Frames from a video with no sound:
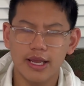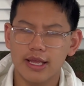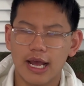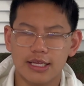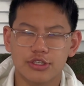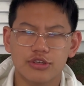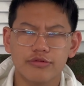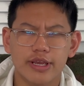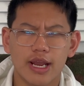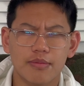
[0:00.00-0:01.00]
has 2
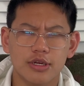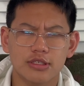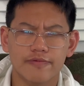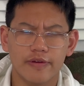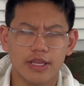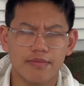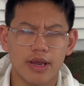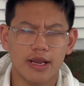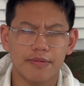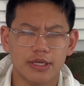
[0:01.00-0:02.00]
cameras, 50
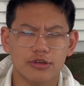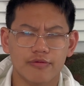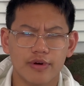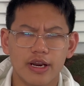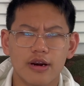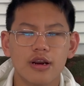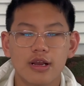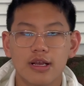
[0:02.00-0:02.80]
megapixel rear,